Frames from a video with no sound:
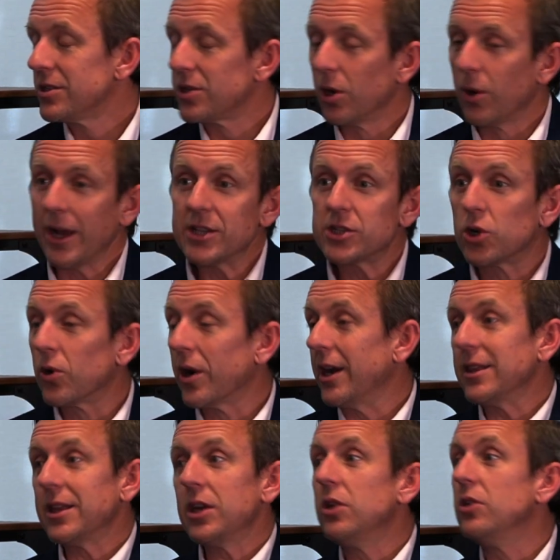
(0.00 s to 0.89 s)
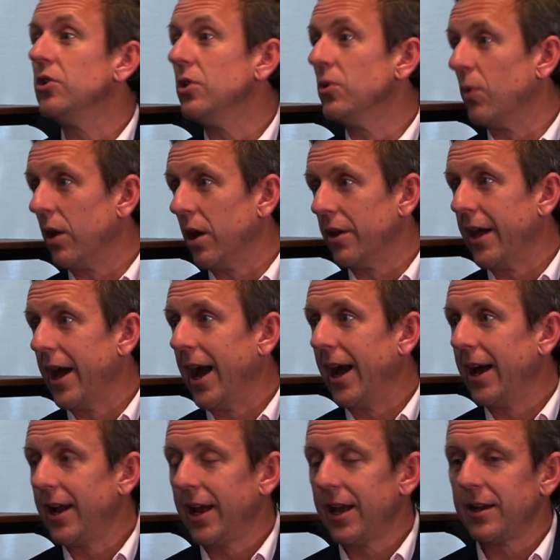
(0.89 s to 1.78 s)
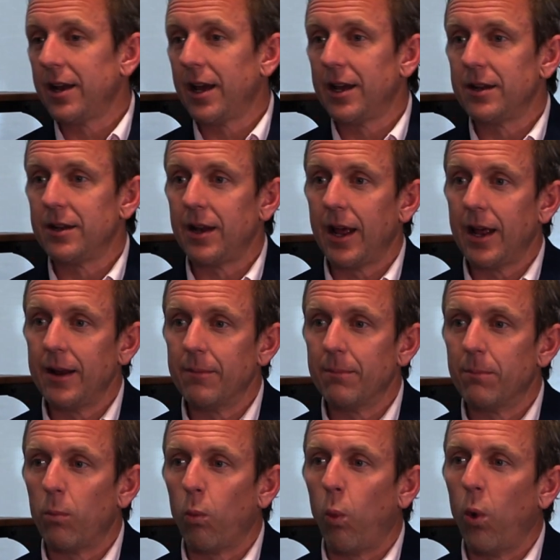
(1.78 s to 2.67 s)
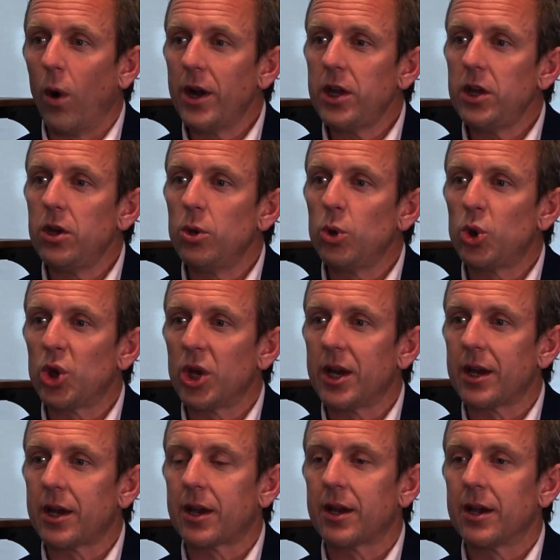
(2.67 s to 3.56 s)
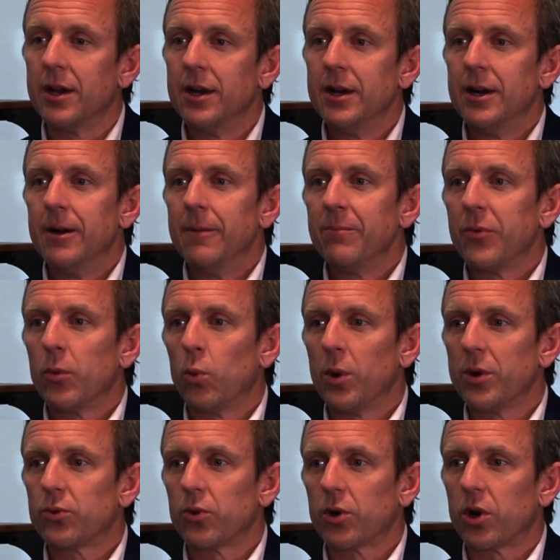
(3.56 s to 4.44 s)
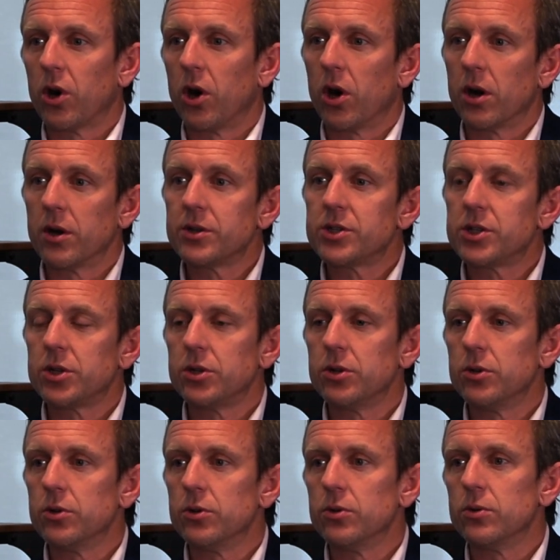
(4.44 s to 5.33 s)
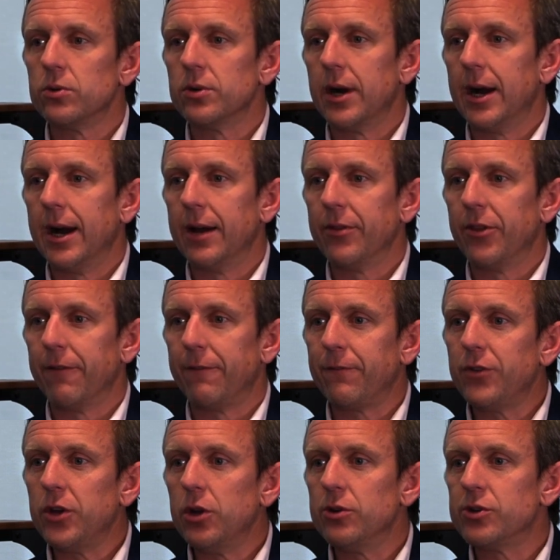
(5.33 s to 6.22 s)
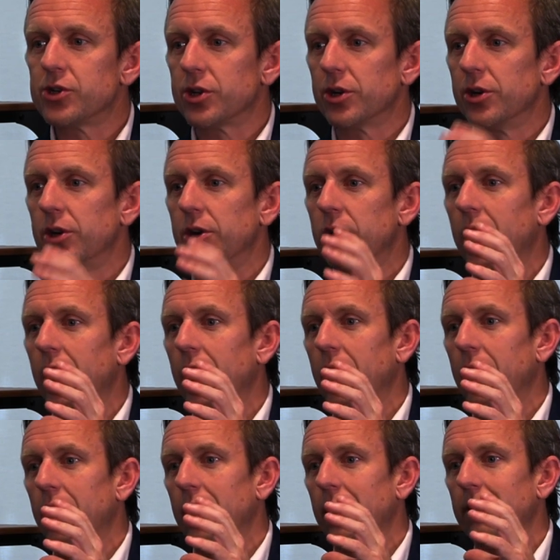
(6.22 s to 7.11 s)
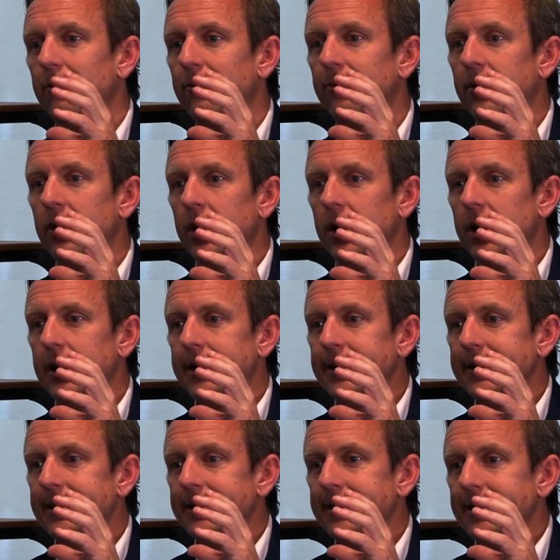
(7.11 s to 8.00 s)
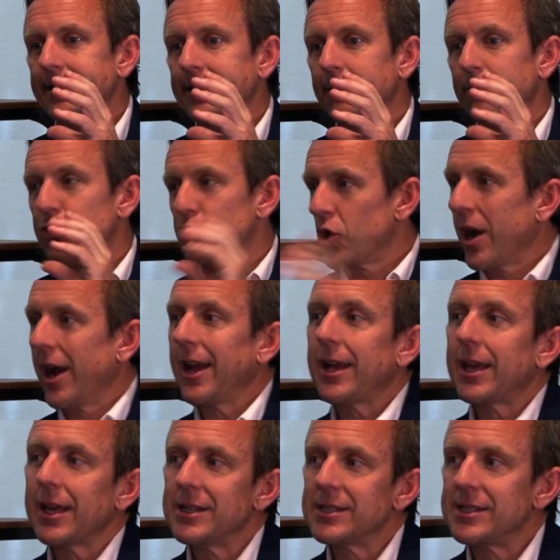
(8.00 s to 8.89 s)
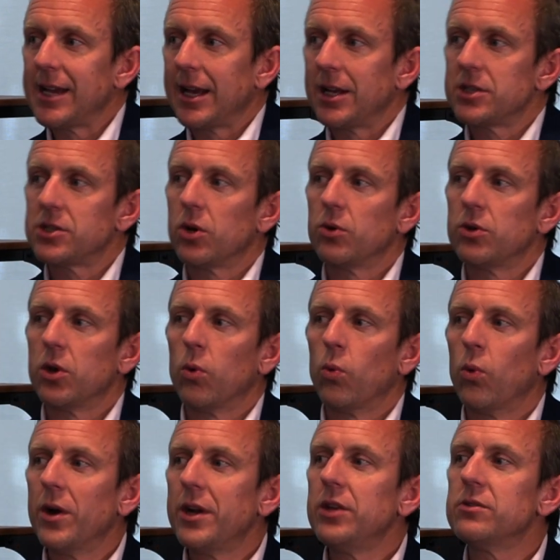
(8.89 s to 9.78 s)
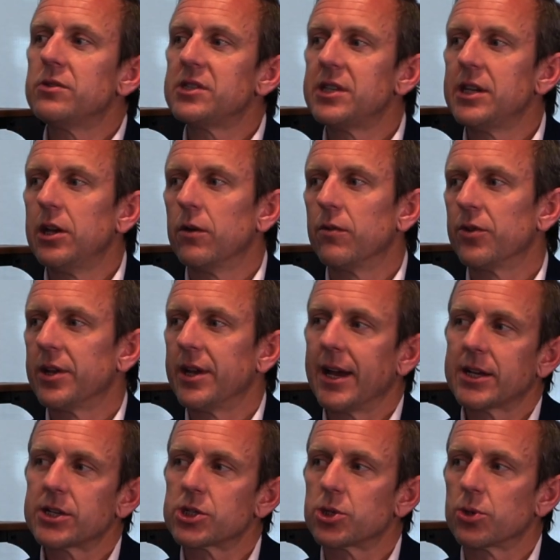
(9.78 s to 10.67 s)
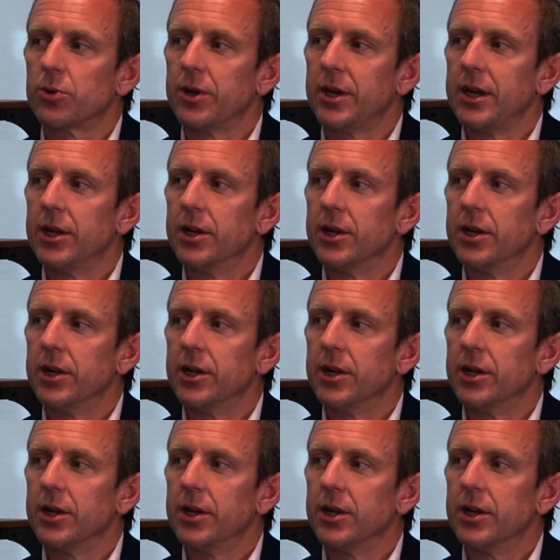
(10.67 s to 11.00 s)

So it's great that you do all that. And what do you think with regard to the future of Drank in San Antonio? What do you see over the next 3